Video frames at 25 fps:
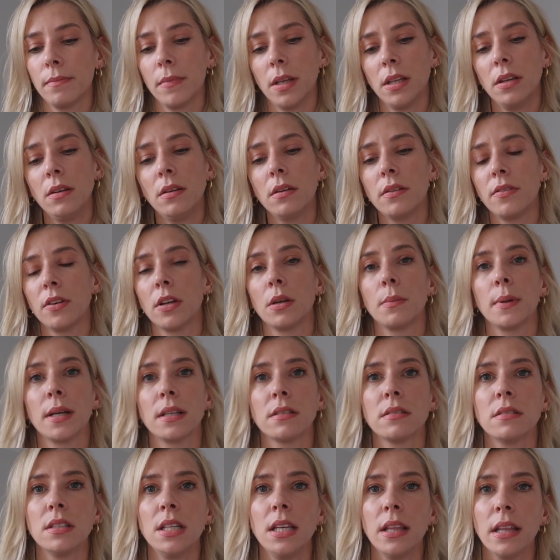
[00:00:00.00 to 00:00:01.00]
I don't know if you're going to be
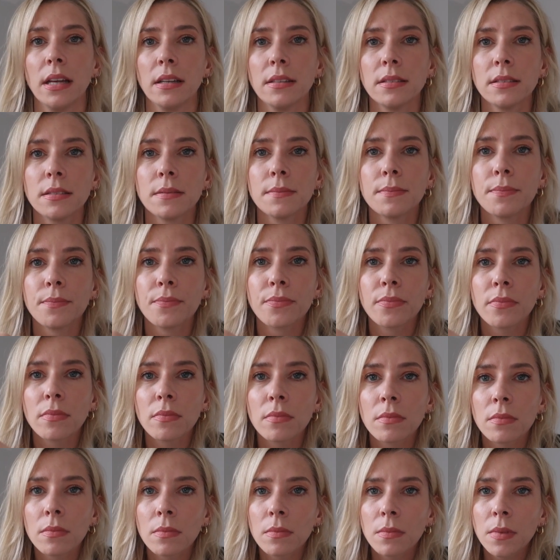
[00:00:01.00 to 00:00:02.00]
able to see this.
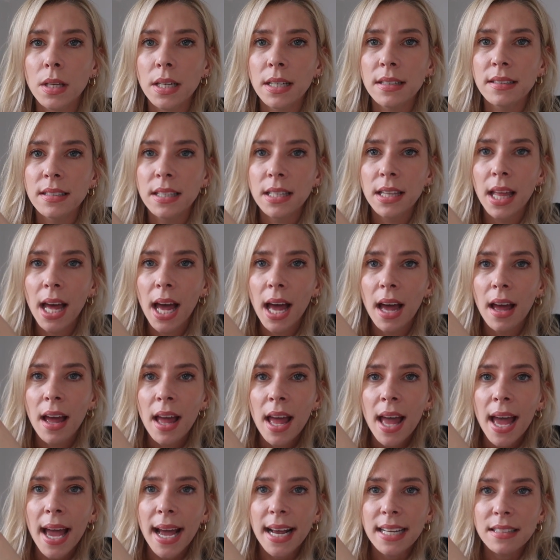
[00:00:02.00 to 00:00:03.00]
You see that?
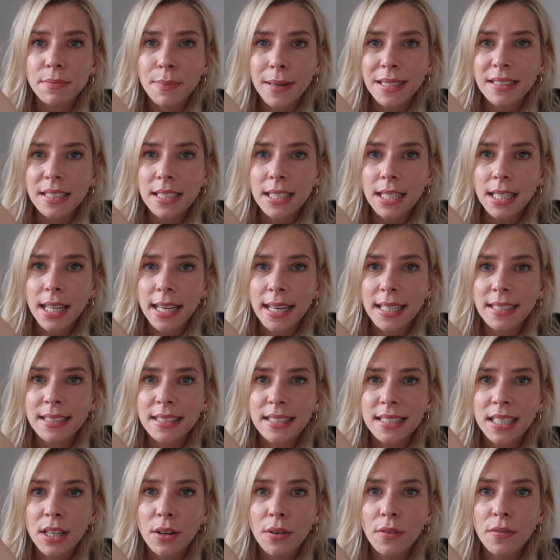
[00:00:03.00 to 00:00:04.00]
It's basically like a
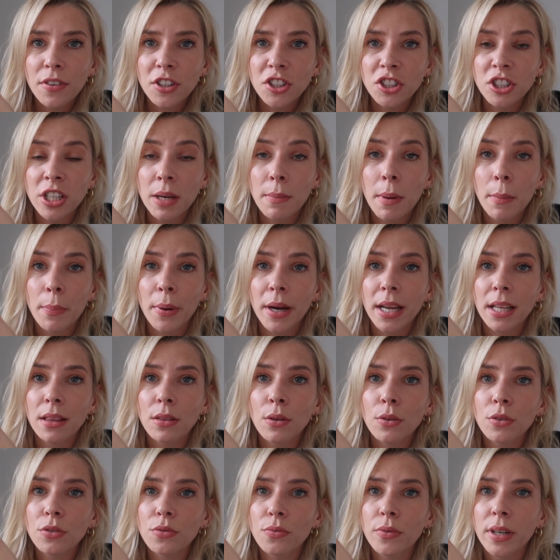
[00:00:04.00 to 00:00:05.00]
silver shimmer, but it
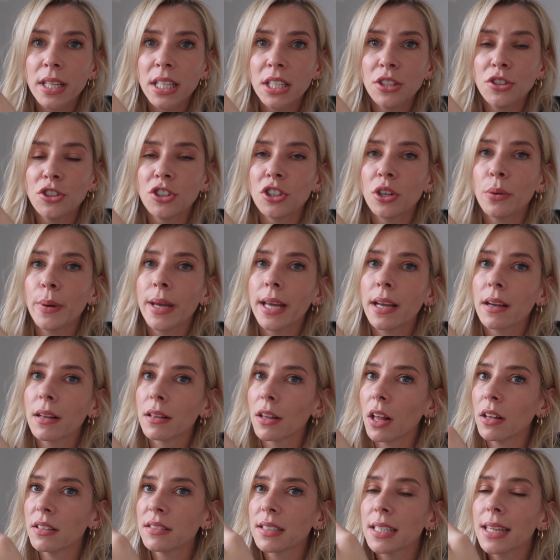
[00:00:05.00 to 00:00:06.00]
looks really dewy and
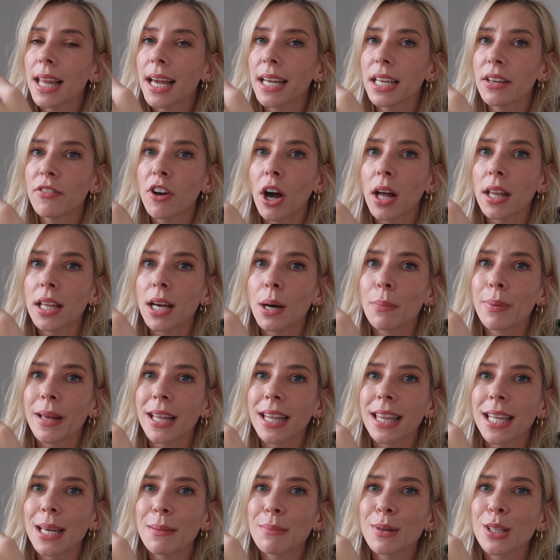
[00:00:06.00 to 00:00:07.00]
glossy, like you've got a little bit
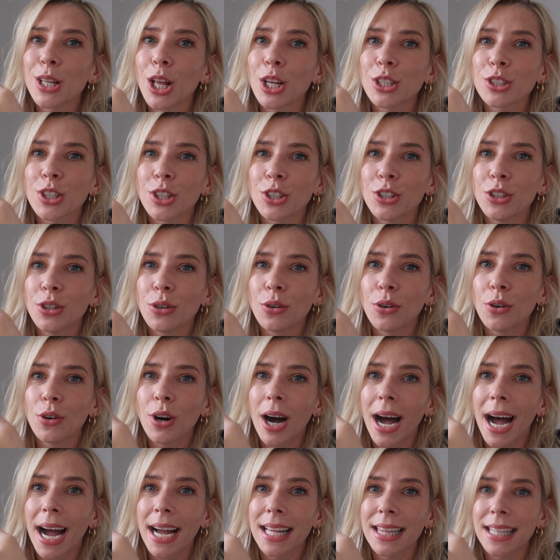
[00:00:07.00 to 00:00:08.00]
of lip gloss on
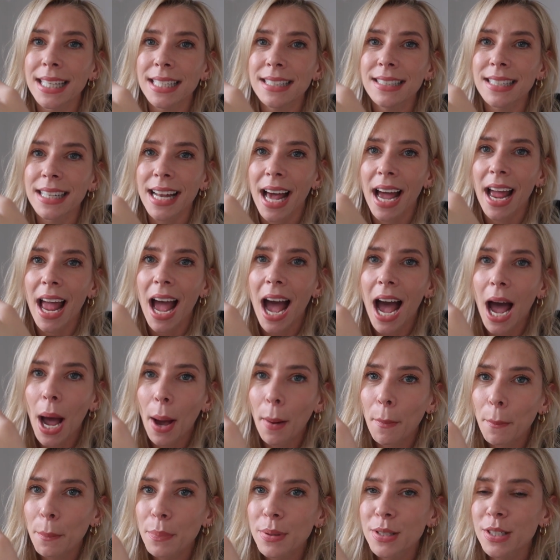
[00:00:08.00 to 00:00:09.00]
your eyelids, and I
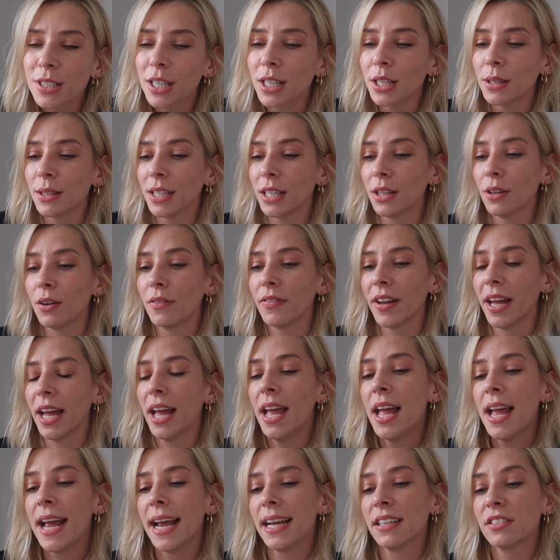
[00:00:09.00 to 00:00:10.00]
absolutely love
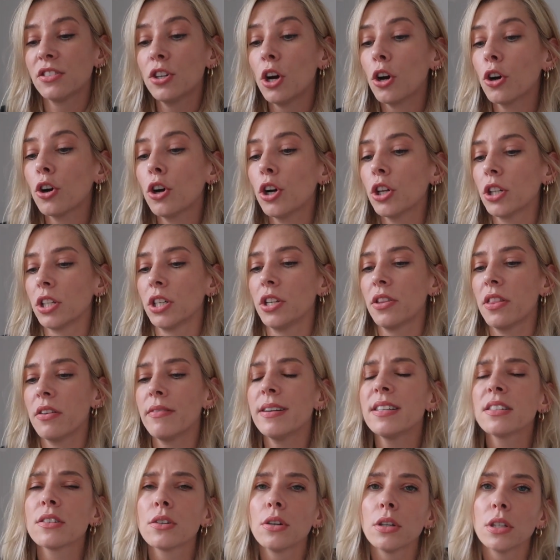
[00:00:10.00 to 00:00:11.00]
it. It's not coloured.
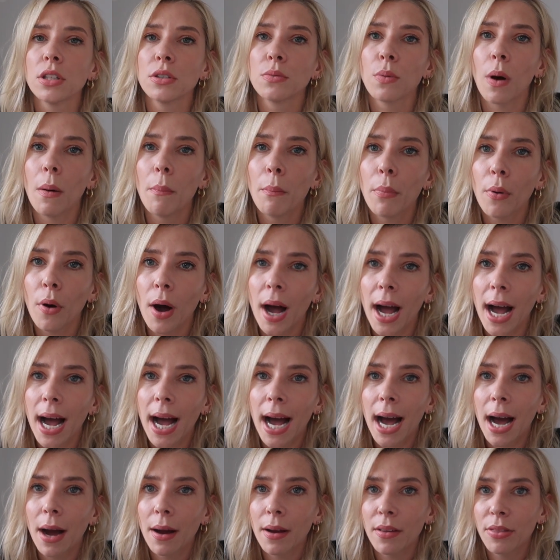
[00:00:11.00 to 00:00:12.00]
There is a coloured one, but
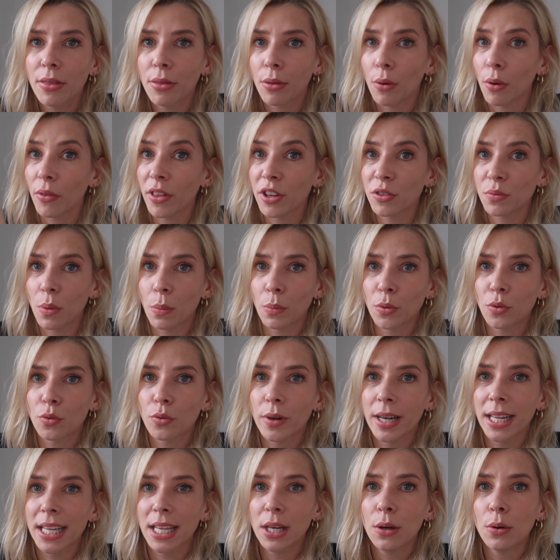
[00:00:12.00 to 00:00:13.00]
I thought this one was
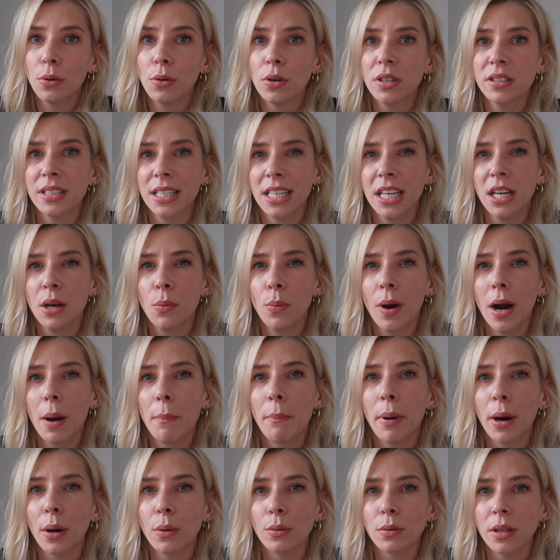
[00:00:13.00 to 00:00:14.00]
really cool because then you can wear
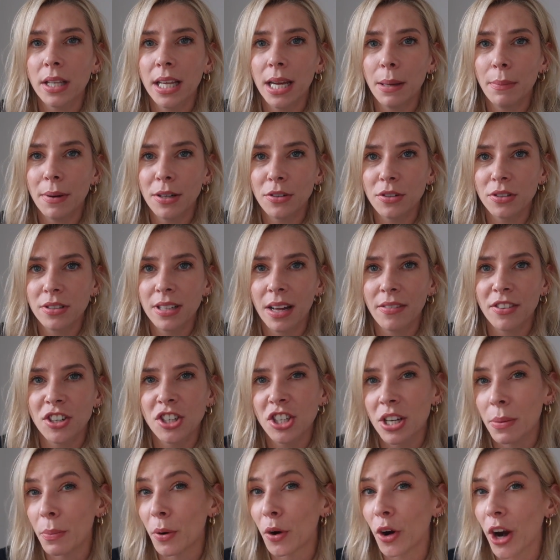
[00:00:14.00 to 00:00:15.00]
a bold lip and just have a
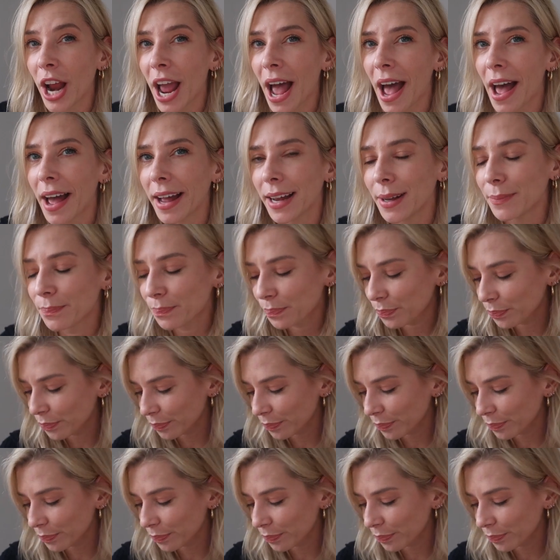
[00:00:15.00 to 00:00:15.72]
shimmery eye.